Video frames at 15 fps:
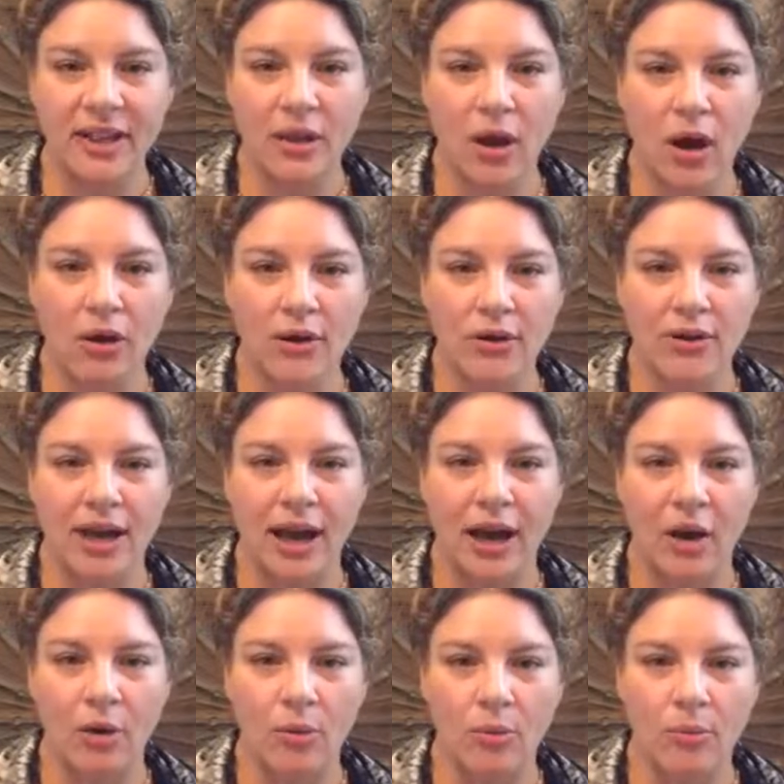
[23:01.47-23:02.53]
longer
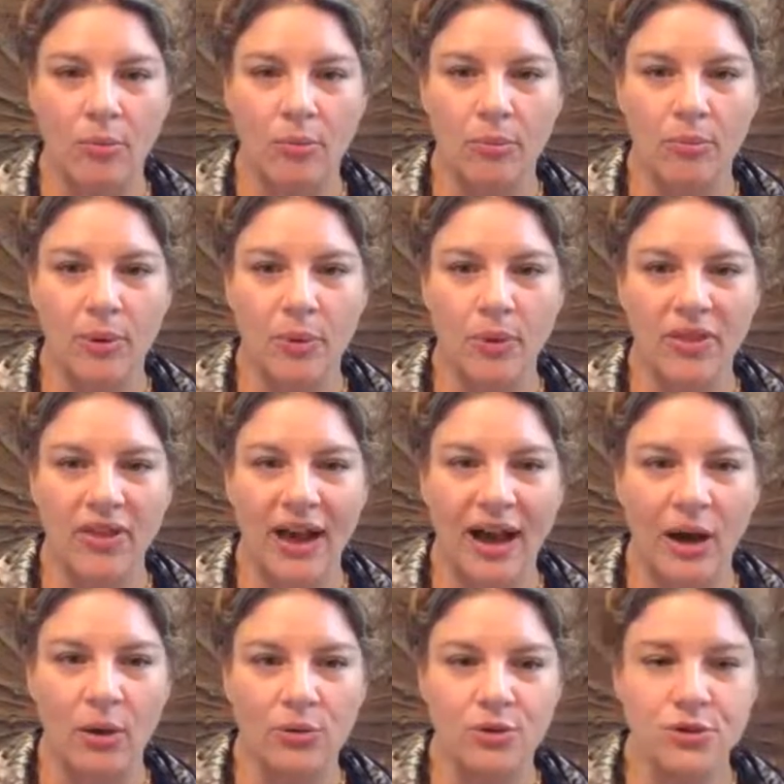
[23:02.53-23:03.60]
now, but
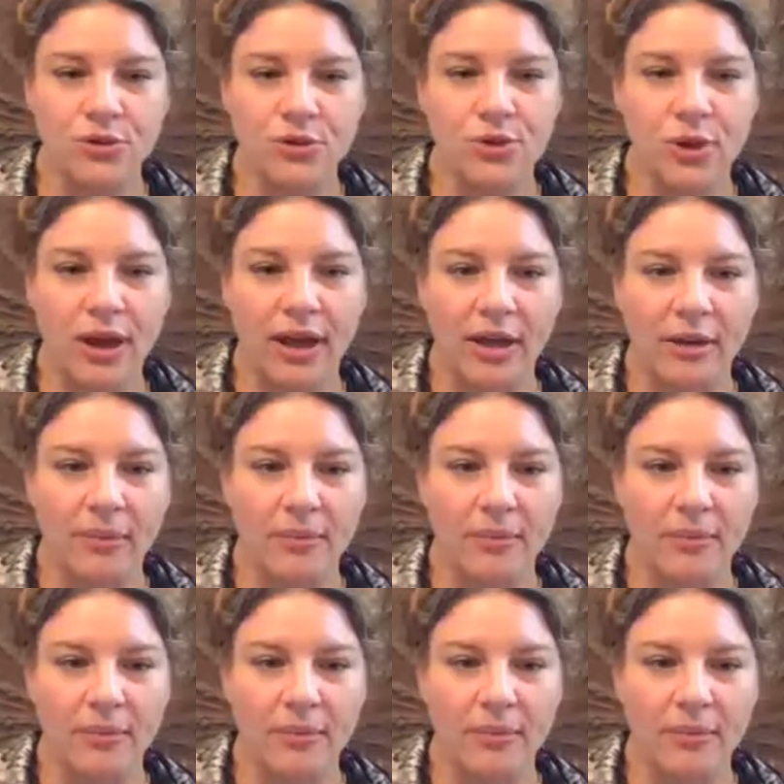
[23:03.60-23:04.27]
without strain.